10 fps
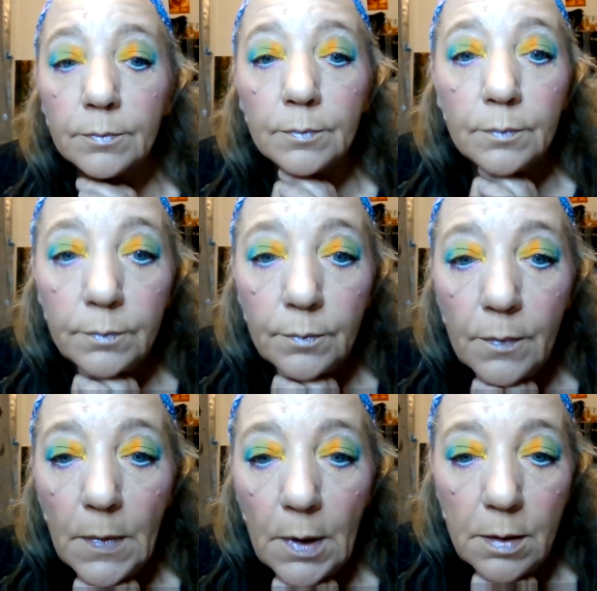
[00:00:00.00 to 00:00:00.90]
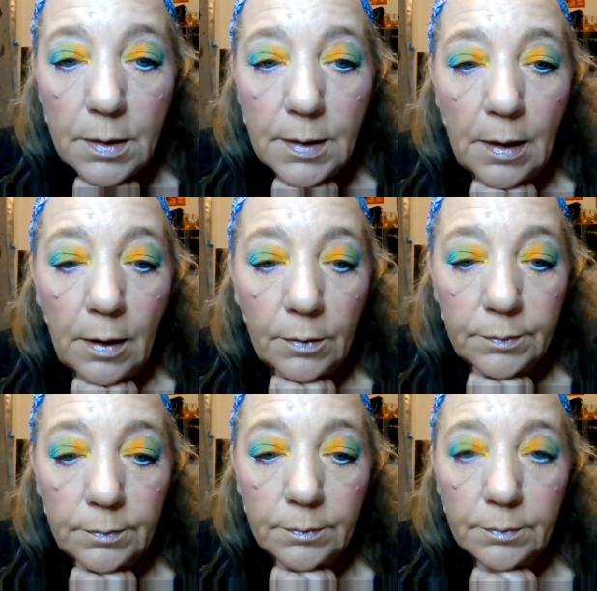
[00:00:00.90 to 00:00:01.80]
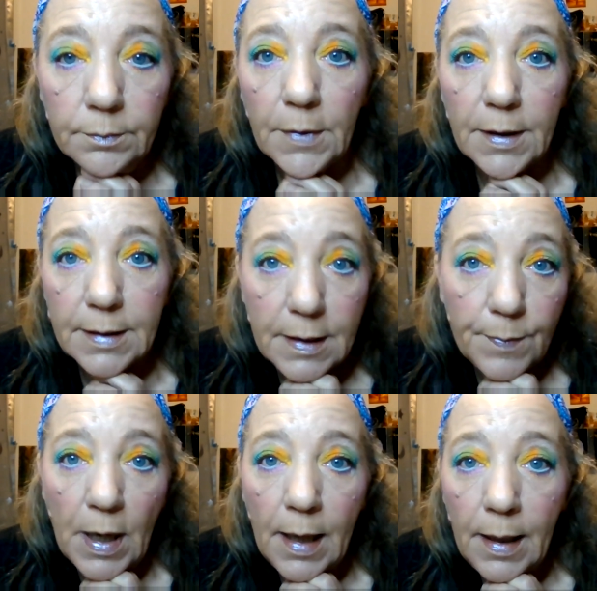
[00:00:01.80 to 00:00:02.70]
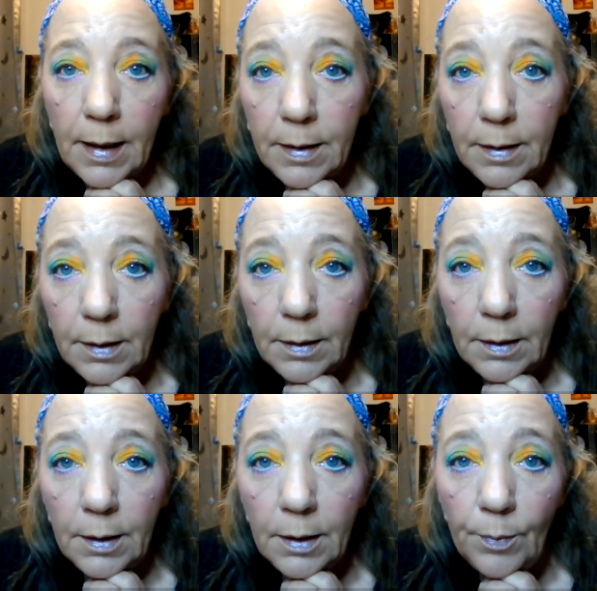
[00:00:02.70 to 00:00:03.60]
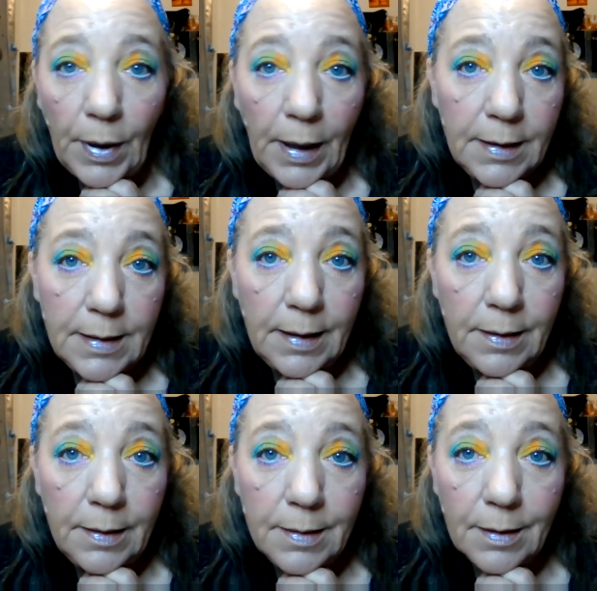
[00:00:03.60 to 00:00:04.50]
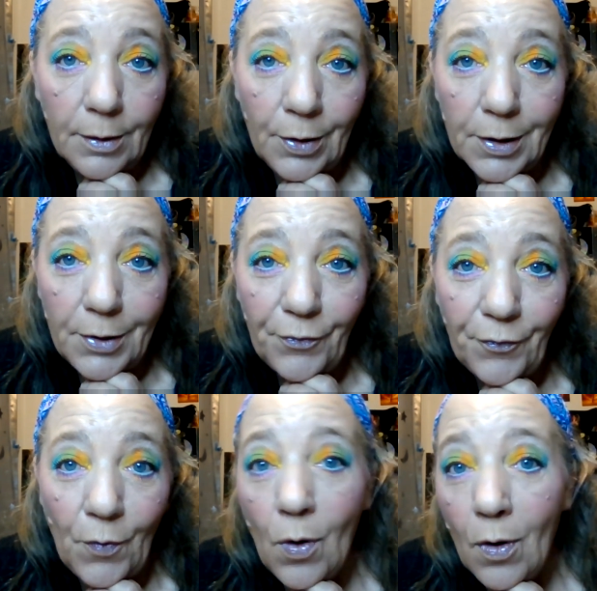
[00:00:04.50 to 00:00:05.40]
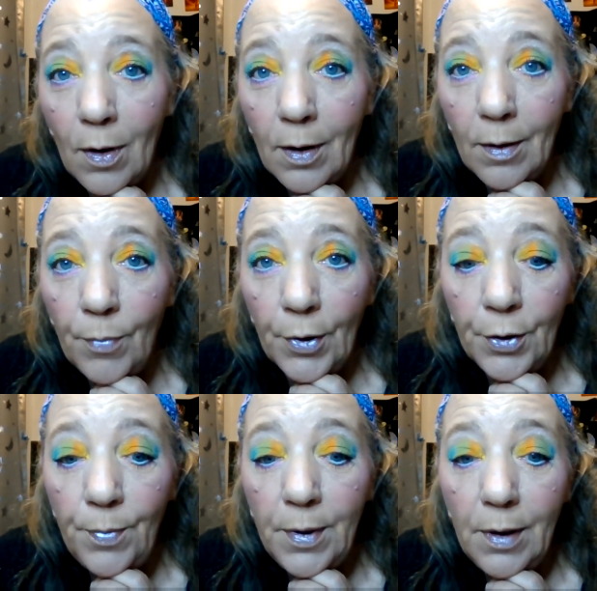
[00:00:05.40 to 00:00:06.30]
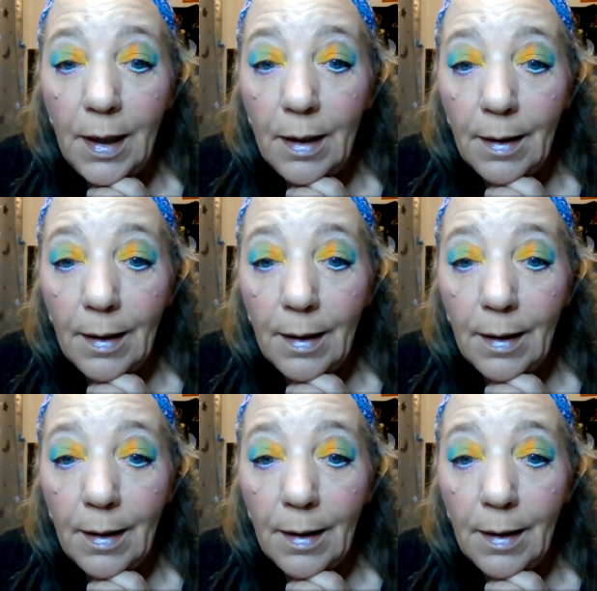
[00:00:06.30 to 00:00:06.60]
So, this is my Pisces look for Brewed Beauty collab.